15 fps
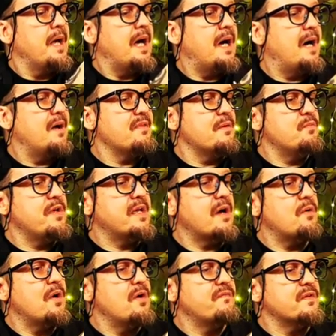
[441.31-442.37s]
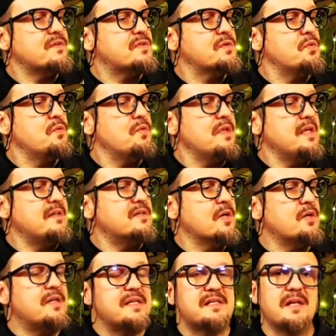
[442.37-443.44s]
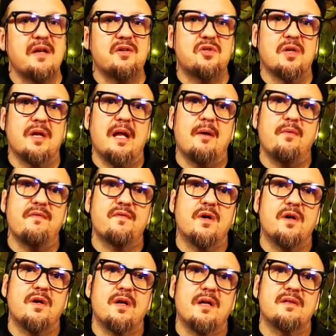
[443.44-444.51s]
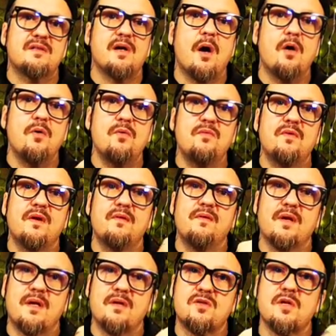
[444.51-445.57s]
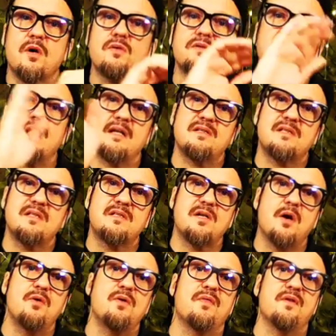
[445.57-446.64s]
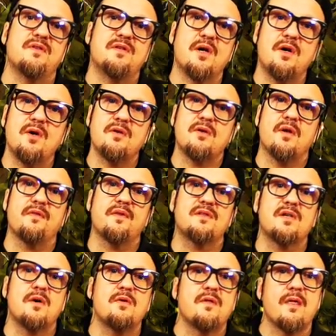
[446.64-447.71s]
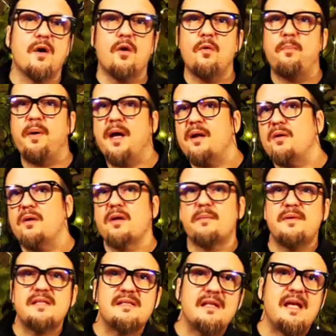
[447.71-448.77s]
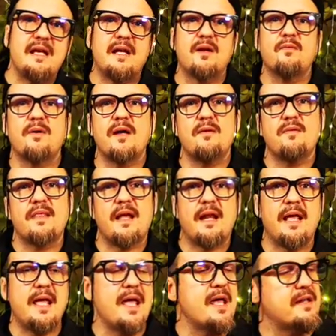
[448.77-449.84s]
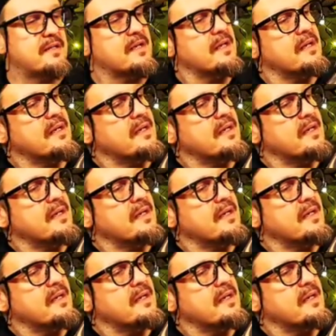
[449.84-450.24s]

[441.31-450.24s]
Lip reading: Then we go over to the dirty section. Now we've got a tone that controls, that's the tone of the dirt, not the tone of the whole pedal. Look at me snaking away with that hand.